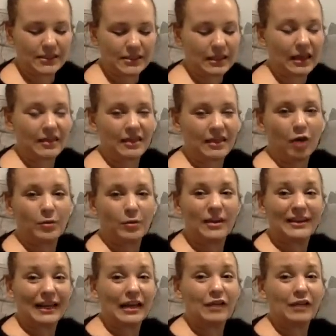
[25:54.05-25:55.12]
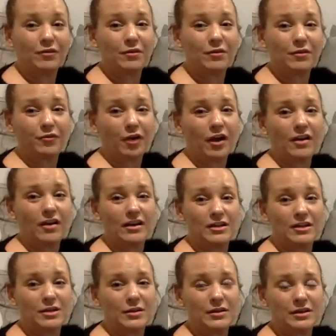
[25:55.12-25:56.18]
that they'll be leading from the front and
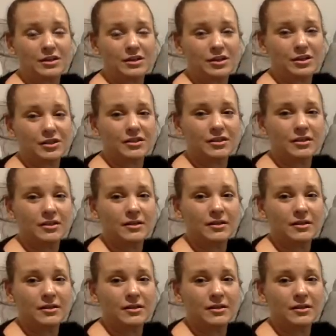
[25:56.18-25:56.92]
doing the do.